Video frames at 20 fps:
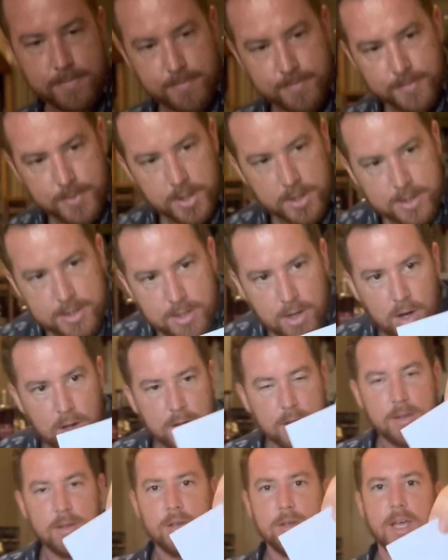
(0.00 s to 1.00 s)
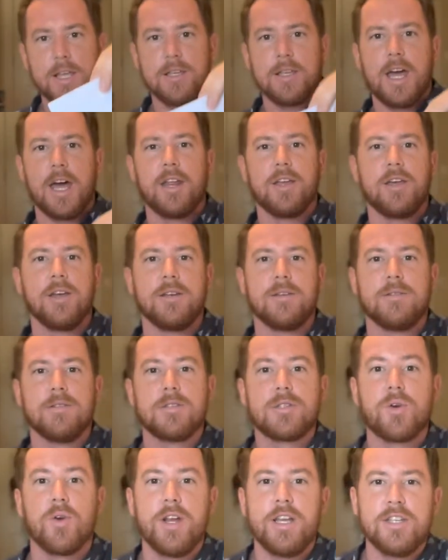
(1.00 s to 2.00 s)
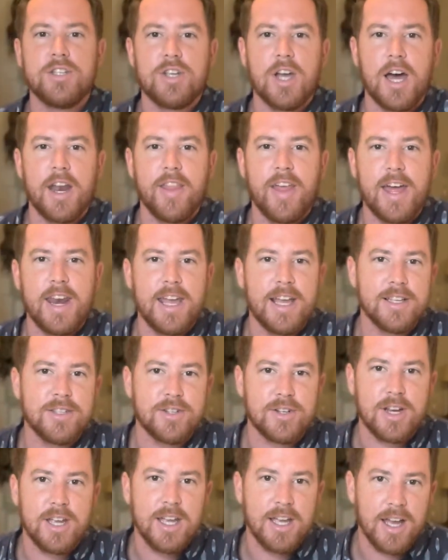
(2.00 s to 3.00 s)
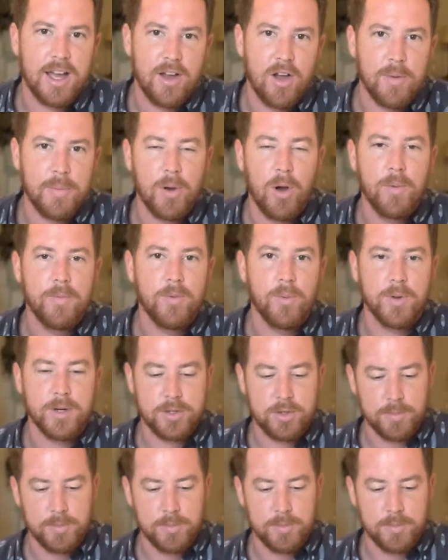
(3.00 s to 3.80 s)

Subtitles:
You got a good screenshot of that answer key. I hope it wasn't too